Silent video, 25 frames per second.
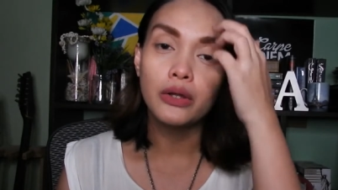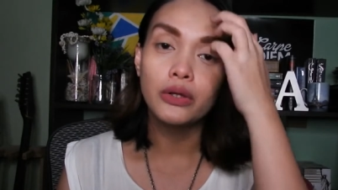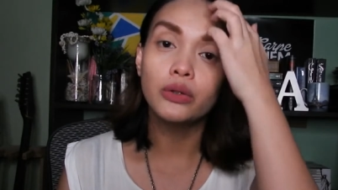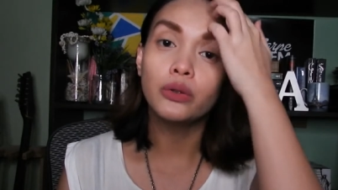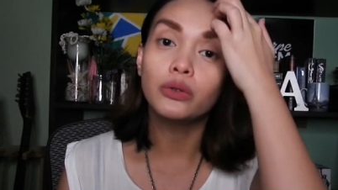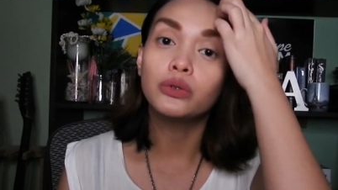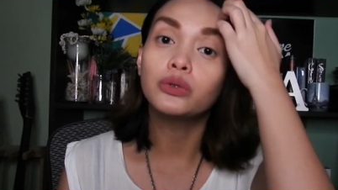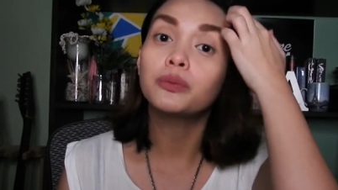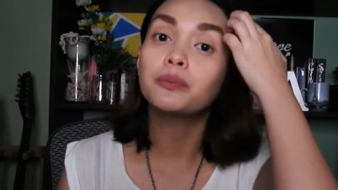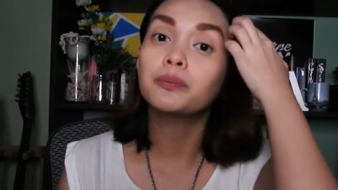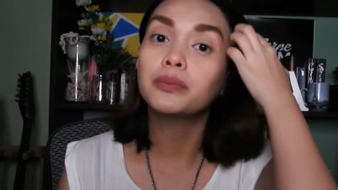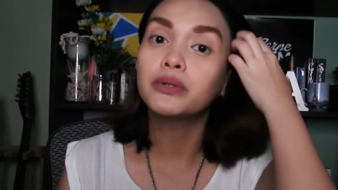you
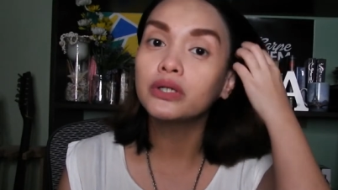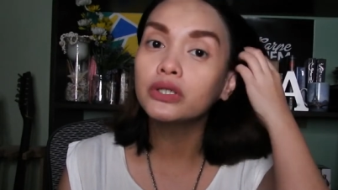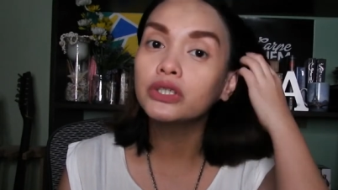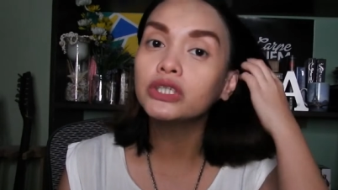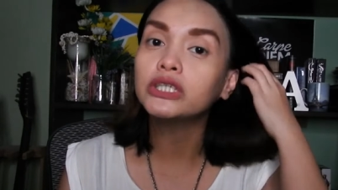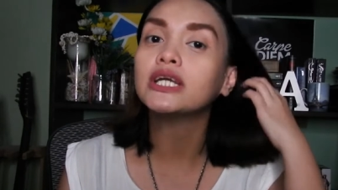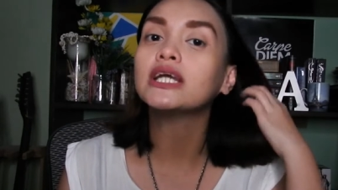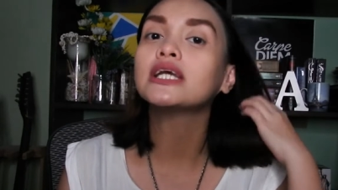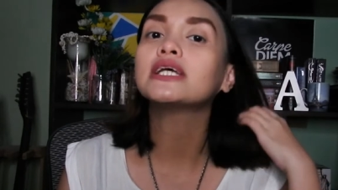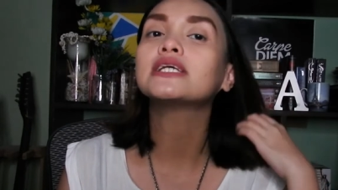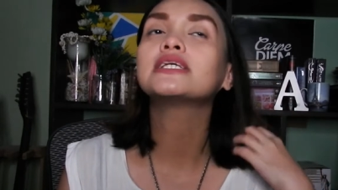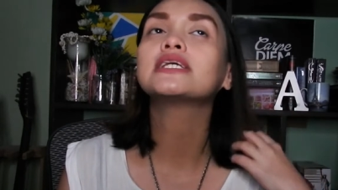know, to
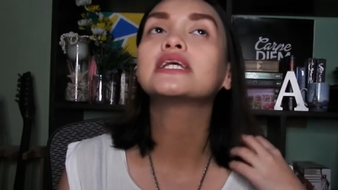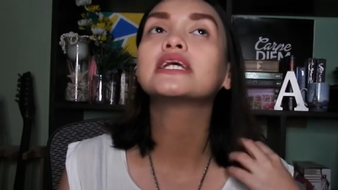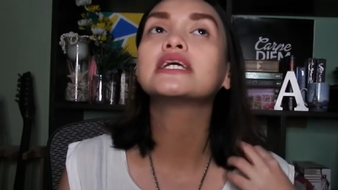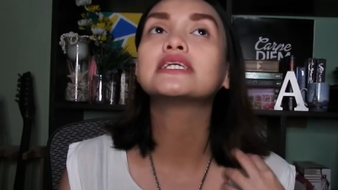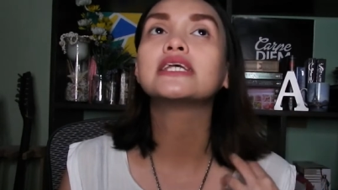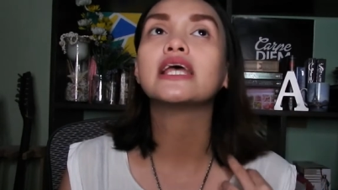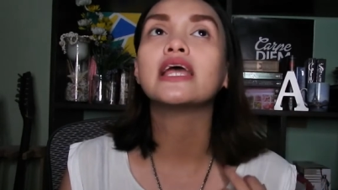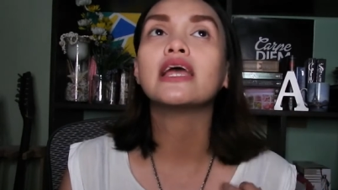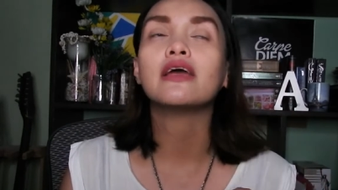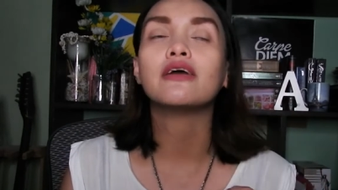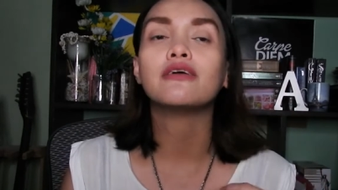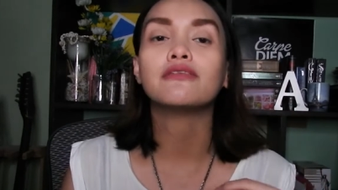purchase
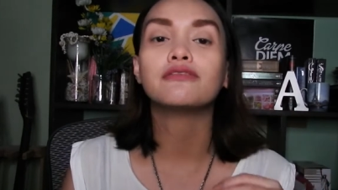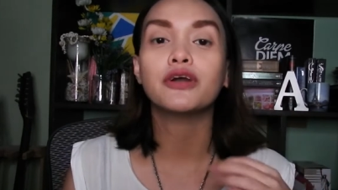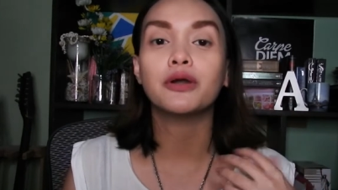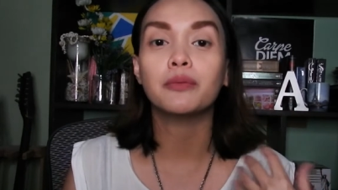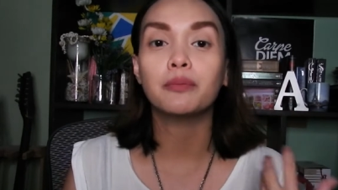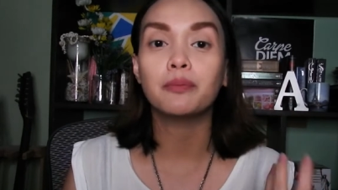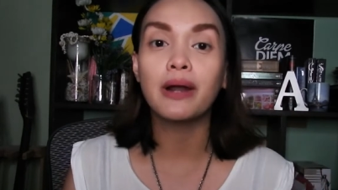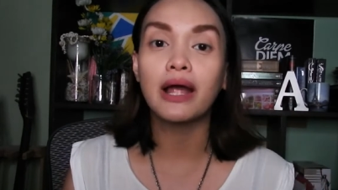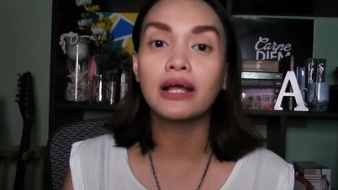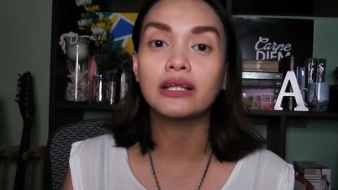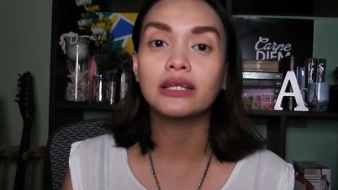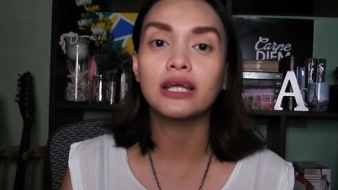kasi for
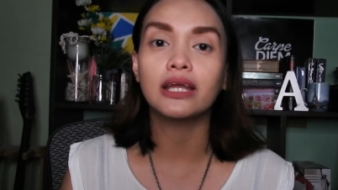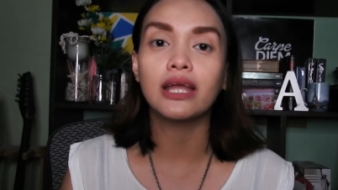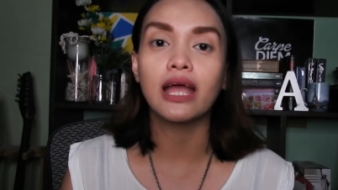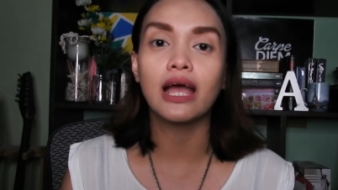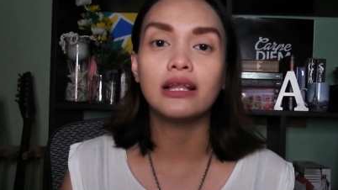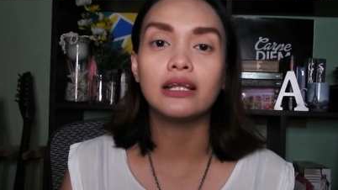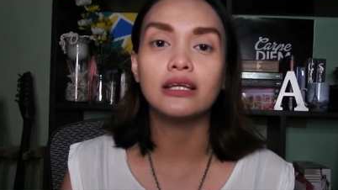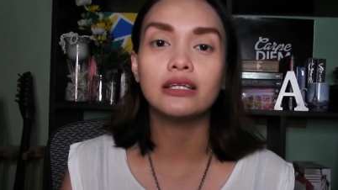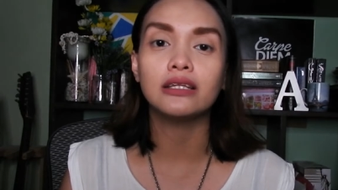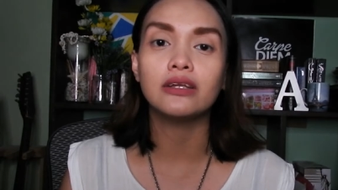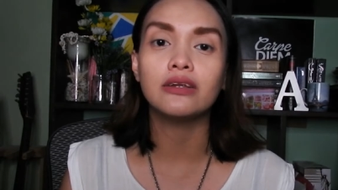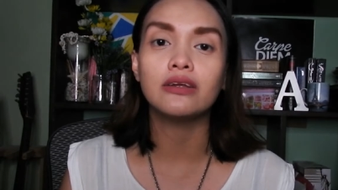
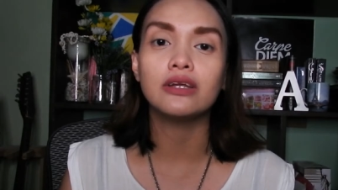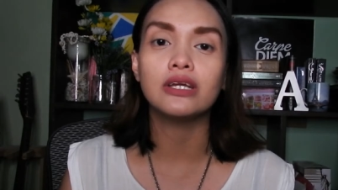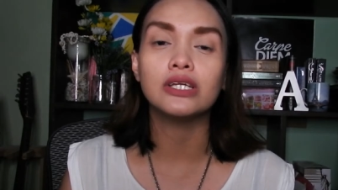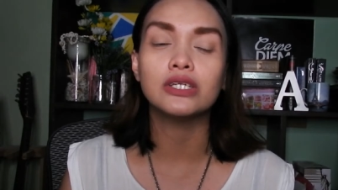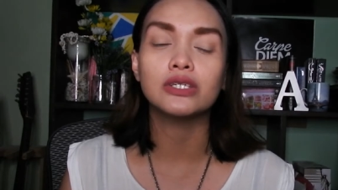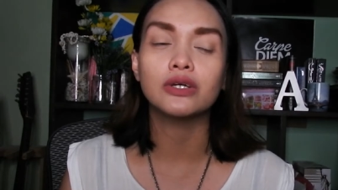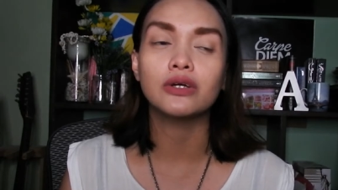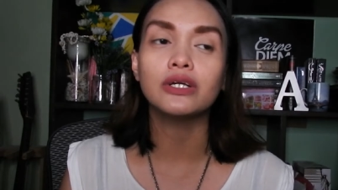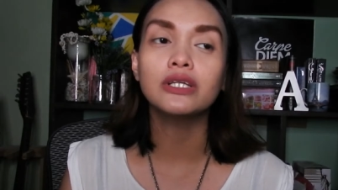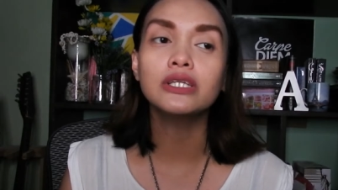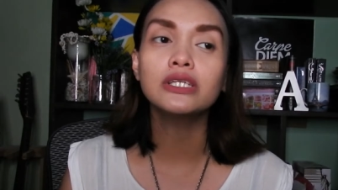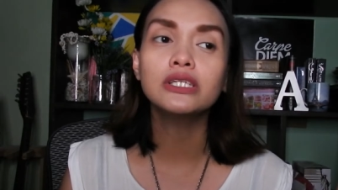practicality
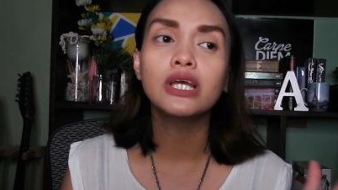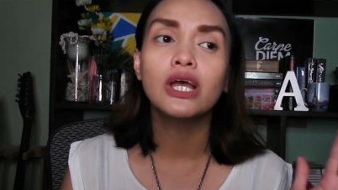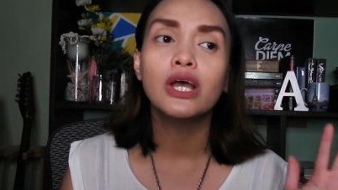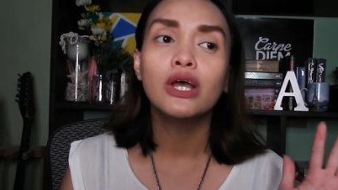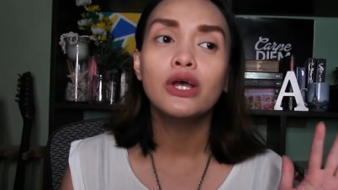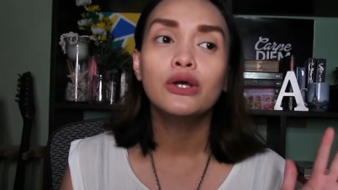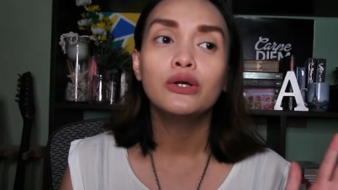reasons.